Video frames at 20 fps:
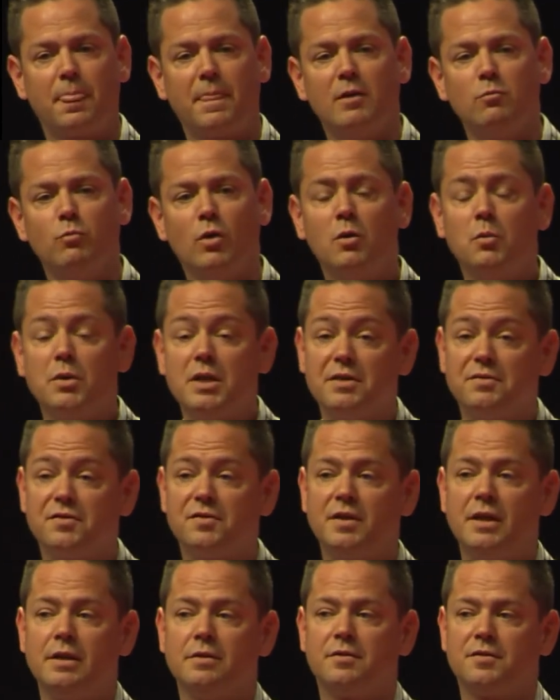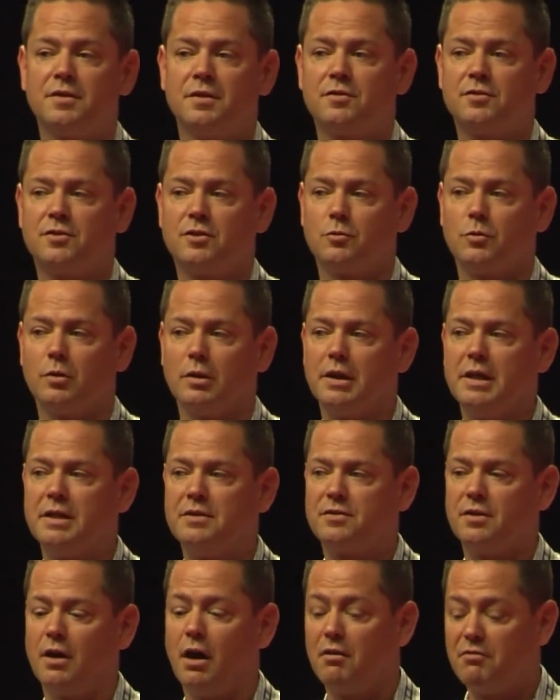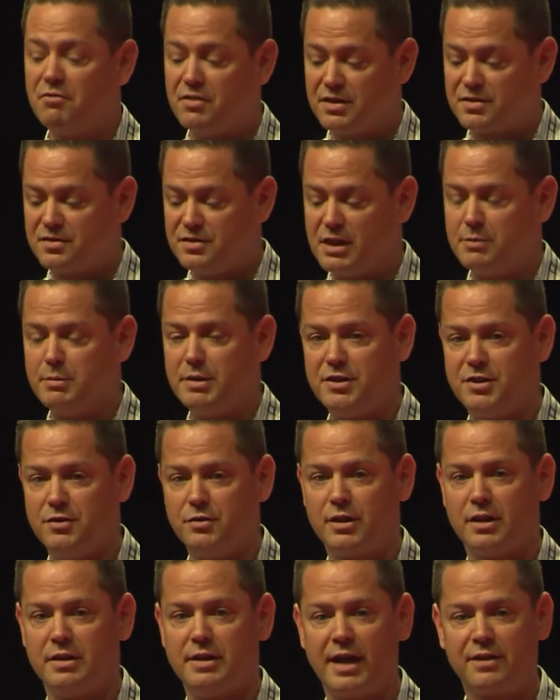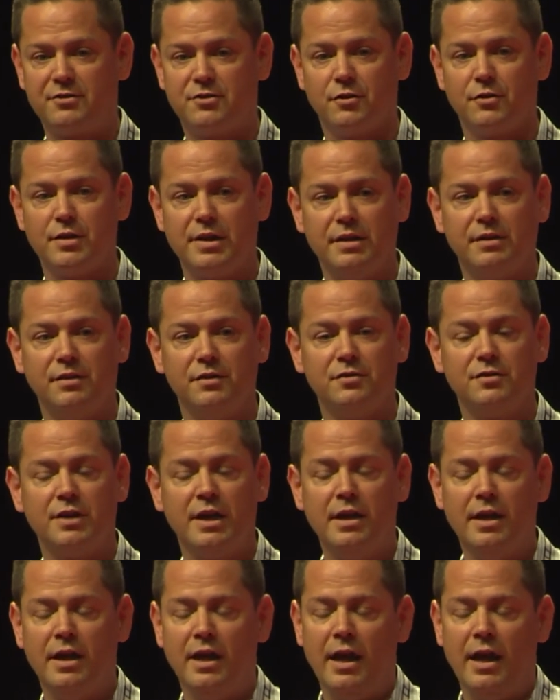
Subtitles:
And what we have seen since the release of this DB2 connector is